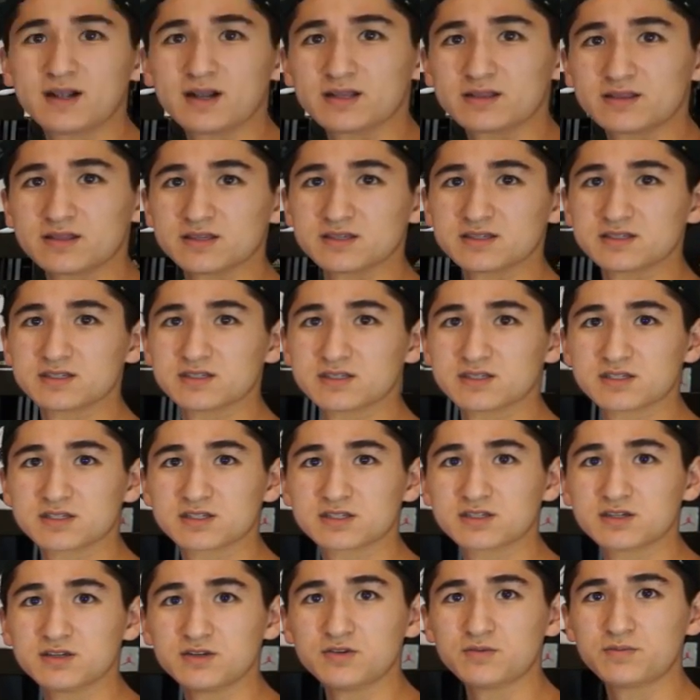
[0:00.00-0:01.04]
Got this
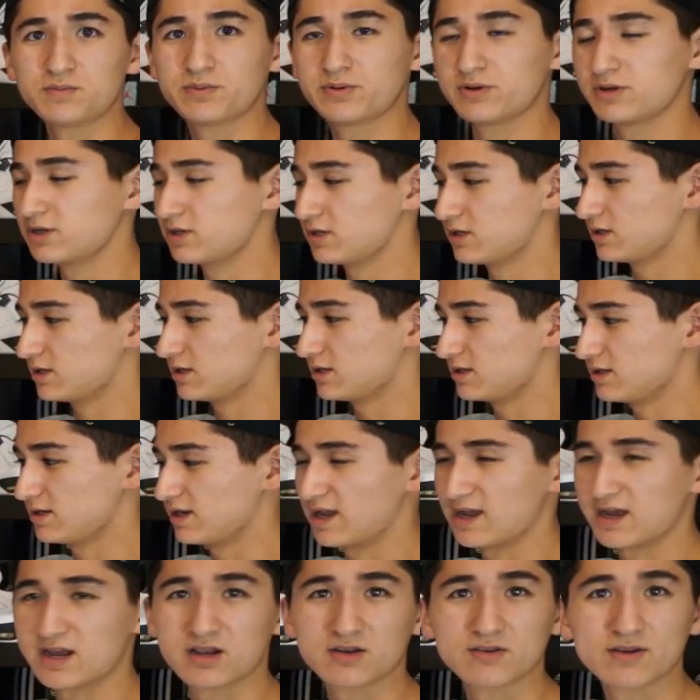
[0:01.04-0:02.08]
scoop
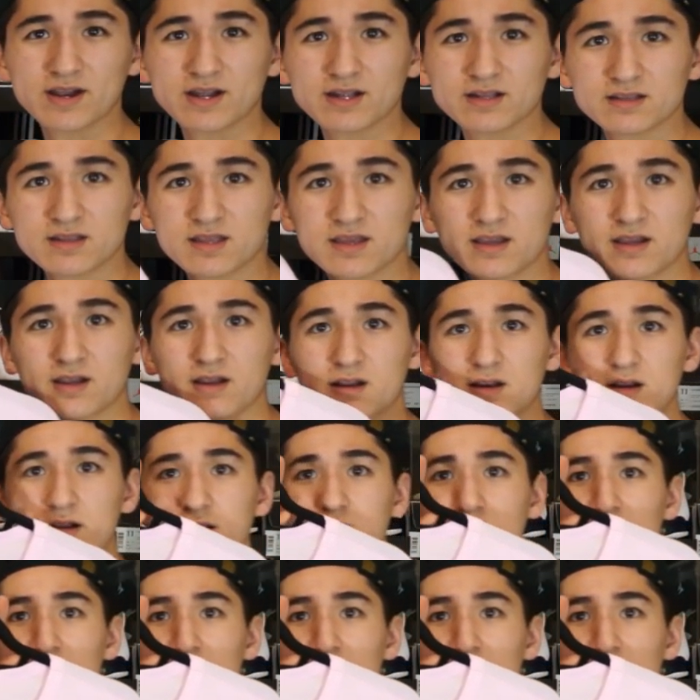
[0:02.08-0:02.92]
neck right there,